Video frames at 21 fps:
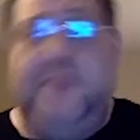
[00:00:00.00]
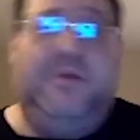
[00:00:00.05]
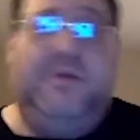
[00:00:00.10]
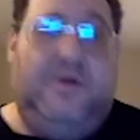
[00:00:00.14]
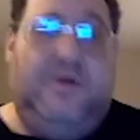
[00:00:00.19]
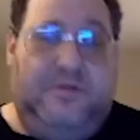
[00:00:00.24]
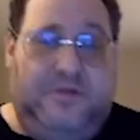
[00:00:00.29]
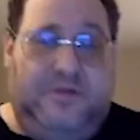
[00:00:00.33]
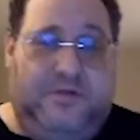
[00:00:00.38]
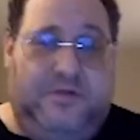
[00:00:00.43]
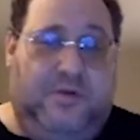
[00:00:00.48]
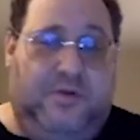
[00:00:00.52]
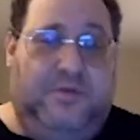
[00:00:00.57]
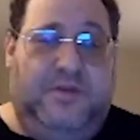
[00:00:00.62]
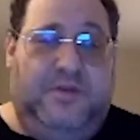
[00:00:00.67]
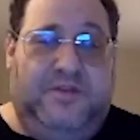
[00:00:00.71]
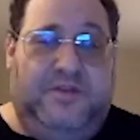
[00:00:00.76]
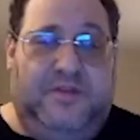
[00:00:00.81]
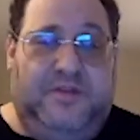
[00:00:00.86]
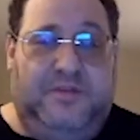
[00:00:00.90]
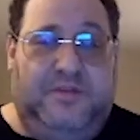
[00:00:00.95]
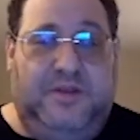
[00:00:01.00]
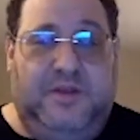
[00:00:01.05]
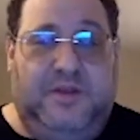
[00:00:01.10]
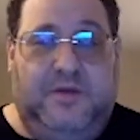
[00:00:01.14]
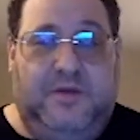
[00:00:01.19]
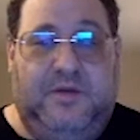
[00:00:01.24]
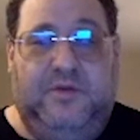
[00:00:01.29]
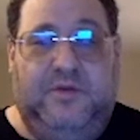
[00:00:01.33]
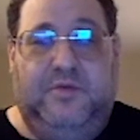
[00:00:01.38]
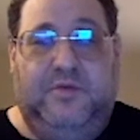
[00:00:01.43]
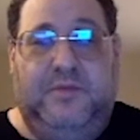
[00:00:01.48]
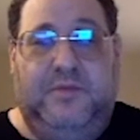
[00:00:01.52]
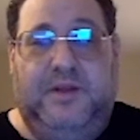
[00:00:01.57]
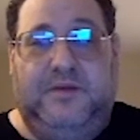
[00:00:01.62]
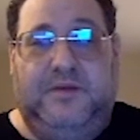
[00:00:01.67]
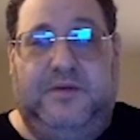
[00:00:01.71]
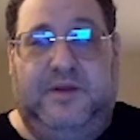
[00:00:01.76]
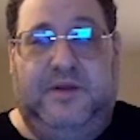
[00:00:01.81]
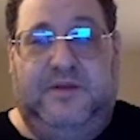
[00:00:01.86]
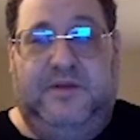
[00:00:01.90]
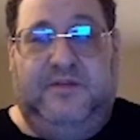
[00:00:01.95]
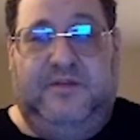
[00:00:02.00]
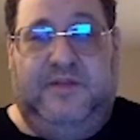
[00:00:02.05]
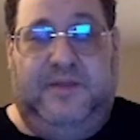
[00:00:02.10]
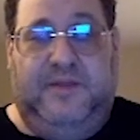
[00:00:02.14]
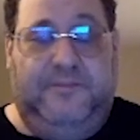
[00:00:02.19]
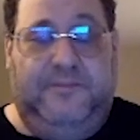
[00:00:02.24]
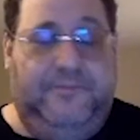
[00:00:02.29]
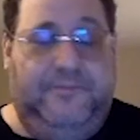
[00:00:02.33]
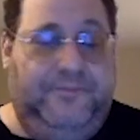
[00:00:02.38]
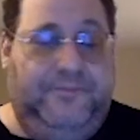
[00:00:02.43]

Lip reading: because there's always something you can do better next time.